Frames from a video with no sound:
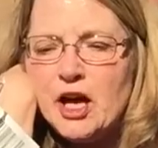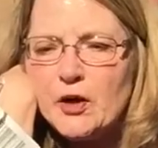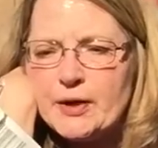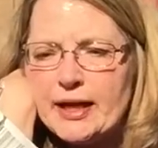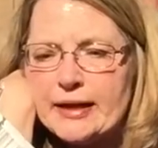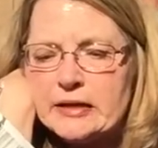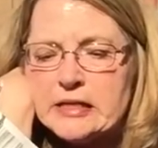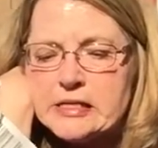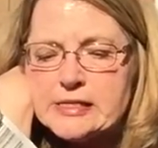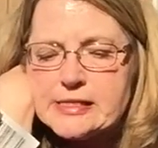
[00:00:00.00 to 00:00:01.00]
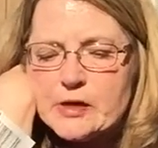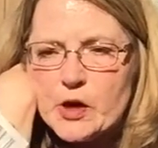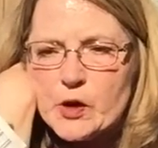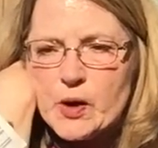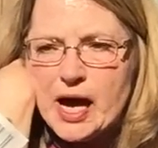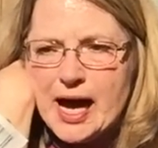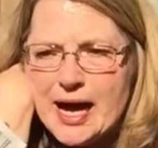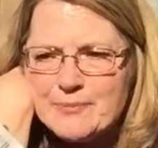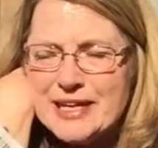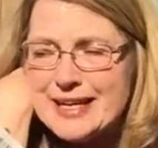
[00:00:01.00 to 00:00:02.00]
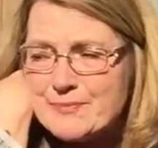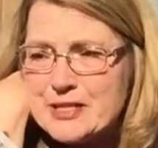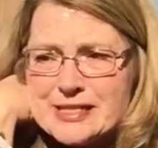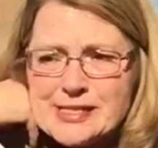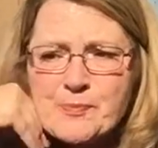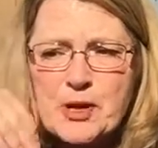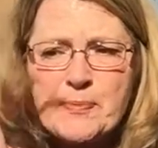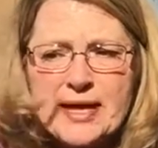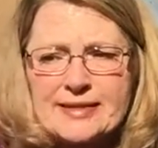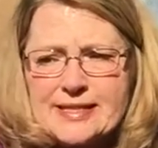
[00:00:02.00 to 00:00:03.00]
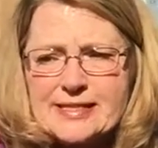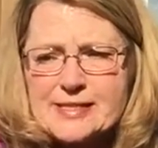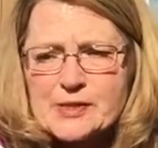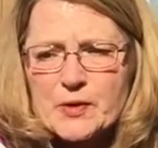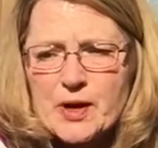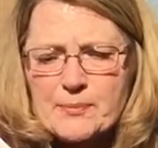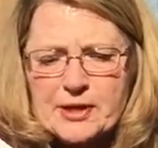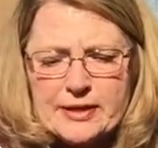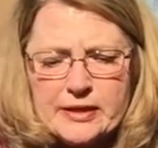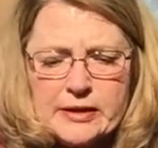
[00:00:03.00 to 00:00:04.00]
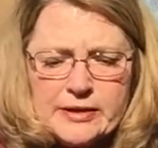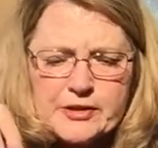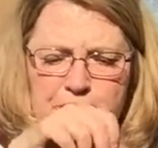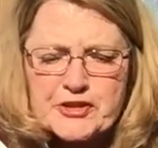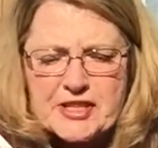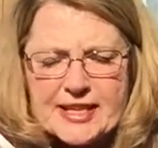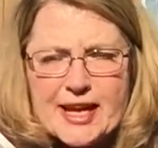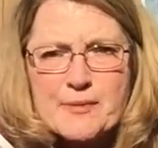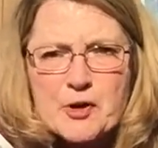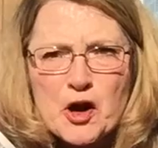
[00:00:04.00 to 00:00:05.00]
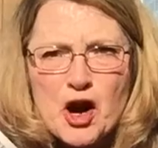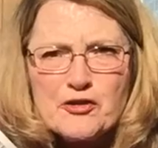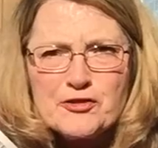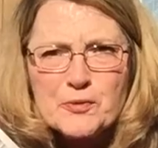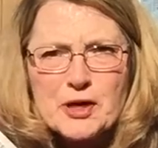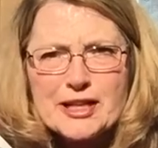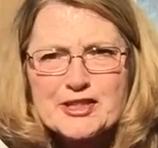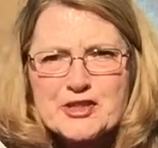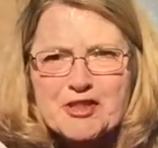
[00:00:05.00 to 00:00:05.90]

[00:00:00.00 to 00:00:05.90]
Okay, so I am gonna spray paint this, so I'm gonna turn the camera off while I do